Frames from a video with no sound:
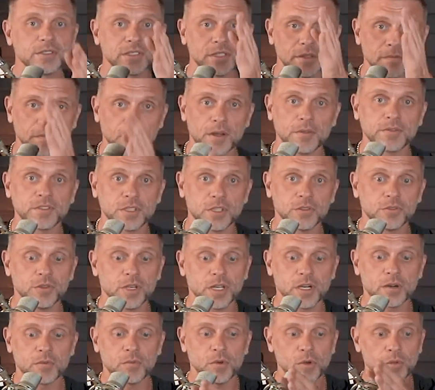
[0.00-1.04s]
And if all of a sudden you
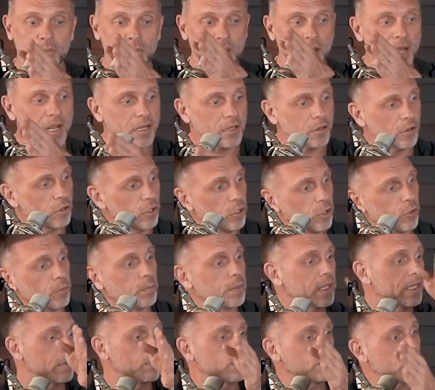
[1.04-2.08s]
hit a roadblock, loop,
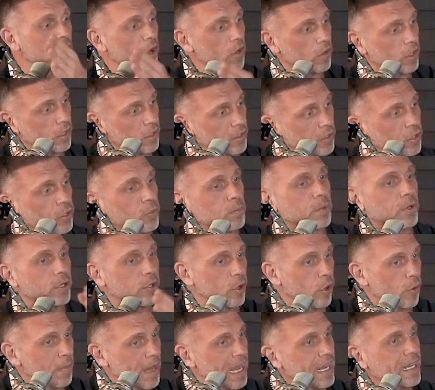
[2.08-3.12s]
he would call it loop, or
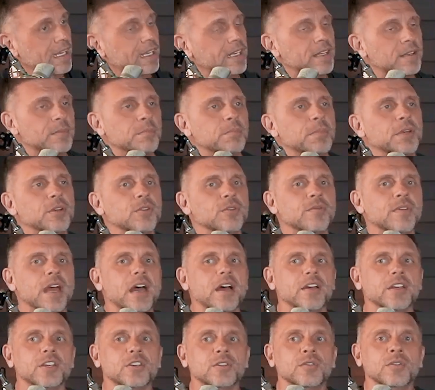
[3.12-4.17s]
go back in and build
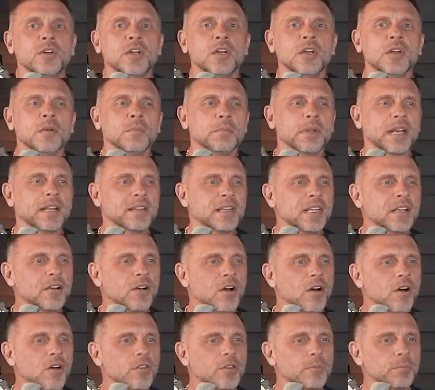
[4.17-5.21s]
value. But I think
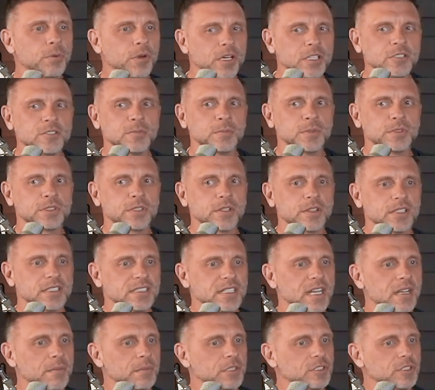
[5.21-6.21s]
all the principles are the same.